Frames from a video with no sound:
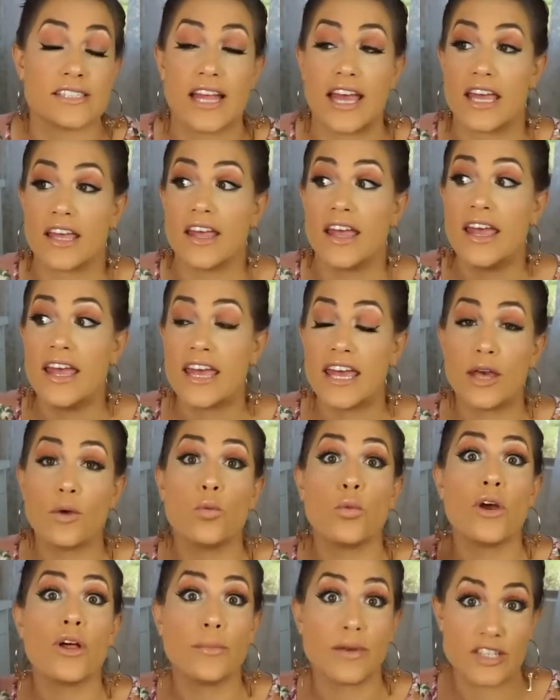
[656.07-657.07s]
Like,
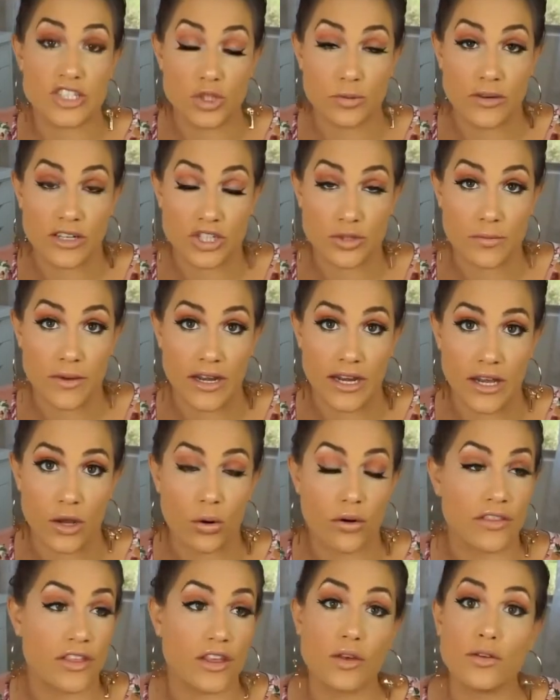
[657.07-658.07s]
it will be too much money,
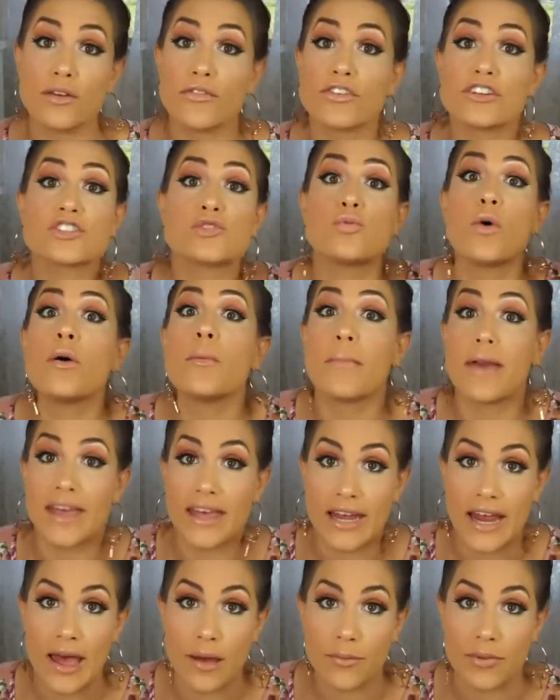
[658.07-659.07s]
or the universe won't make
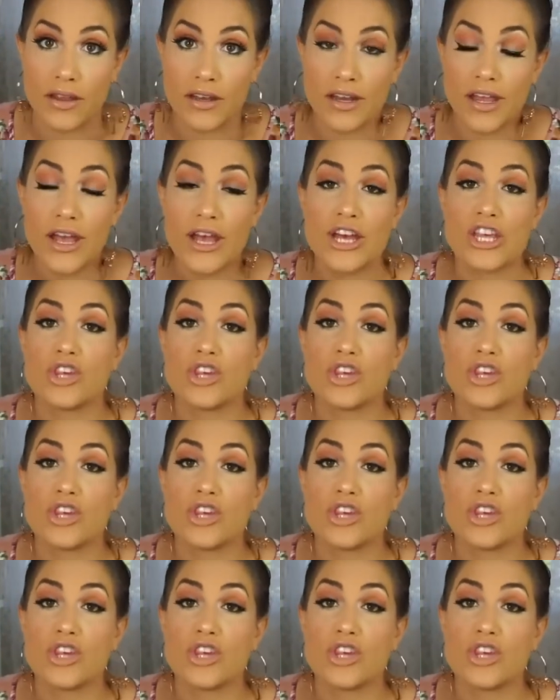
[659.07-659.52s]
it happen.